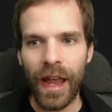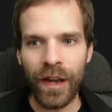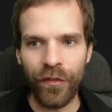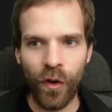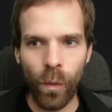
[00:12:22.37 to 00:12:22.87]

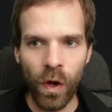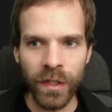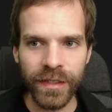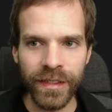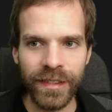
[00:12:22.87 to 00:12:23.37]
And for
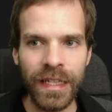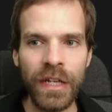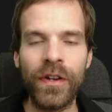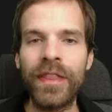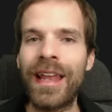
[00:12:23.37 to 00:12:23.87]
once it's
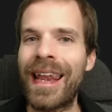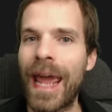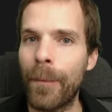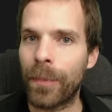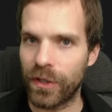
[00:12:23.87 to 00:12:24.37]
here in the
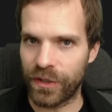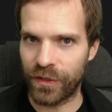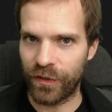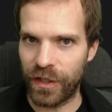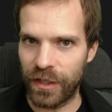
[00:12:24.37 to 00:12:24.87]

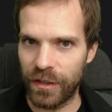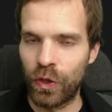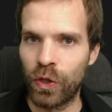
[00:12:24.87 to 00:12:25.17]
Lampert's field.